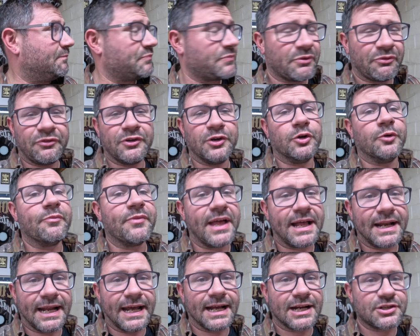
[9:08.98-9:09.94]
film
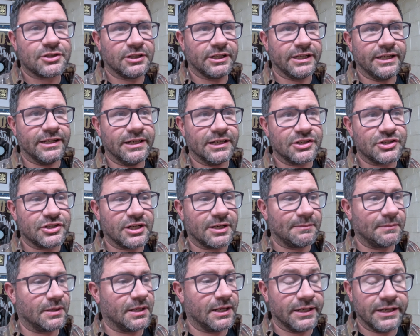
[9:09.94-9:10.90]
that actually
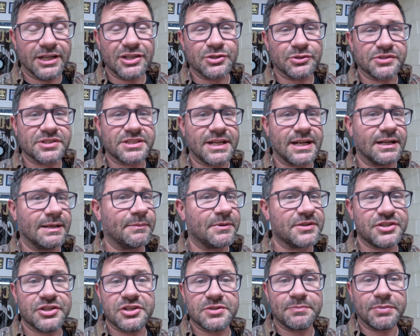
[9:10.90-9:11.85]
initial setup,
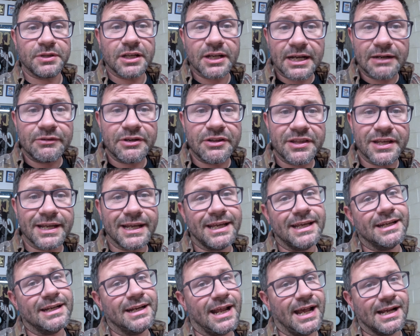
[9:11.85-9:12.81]
because you just plug everything
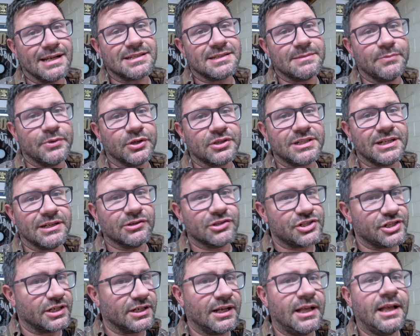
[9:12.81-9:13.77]
in as the book tells
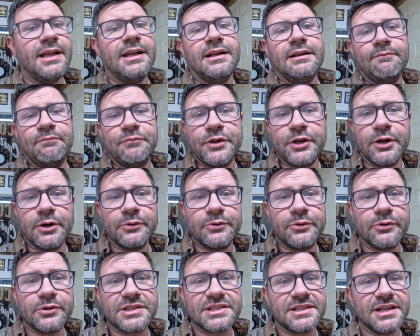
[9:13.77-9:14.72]
you. You go
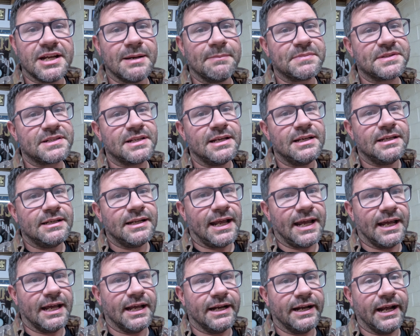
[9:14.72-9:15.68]
through the steps
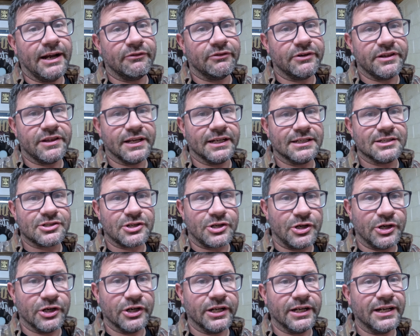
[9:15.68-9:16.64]
and everything is
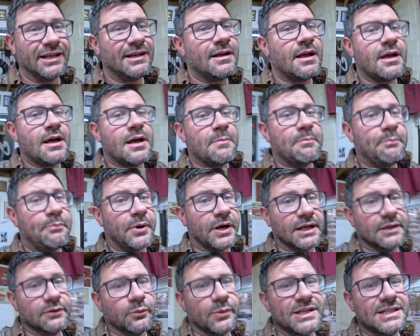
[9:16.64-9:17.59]
good.
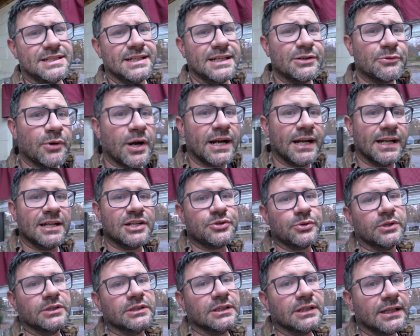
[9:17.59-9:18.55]
But we did run
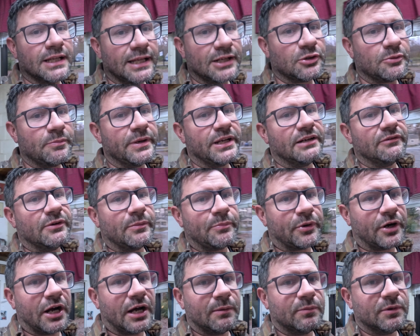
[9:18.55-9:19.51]
into a little bit of a
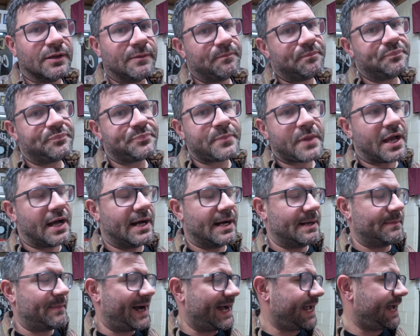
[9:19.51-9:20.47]
problem.
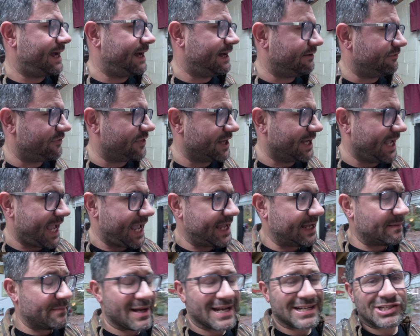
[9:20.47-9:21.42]
I have the
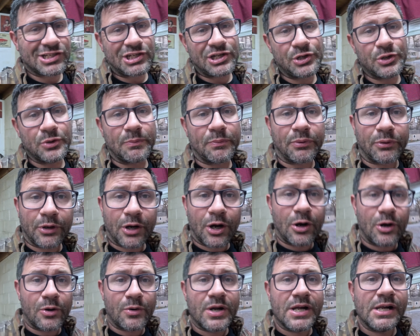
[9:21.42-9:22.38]
AMS2
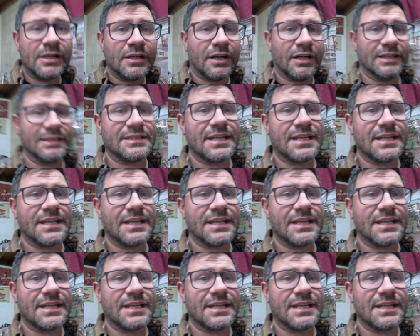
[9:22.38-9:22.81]
Pro on